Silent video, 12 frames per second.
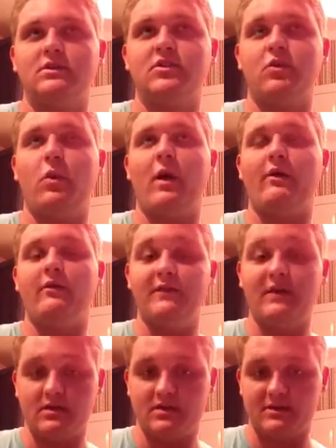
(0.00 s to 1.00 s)
12
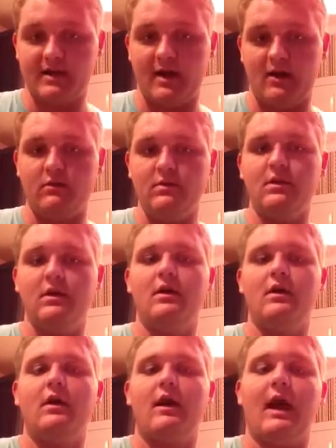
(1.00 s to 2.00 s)
years now,
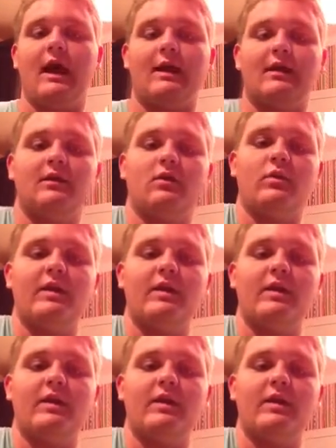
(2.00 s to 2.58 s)
and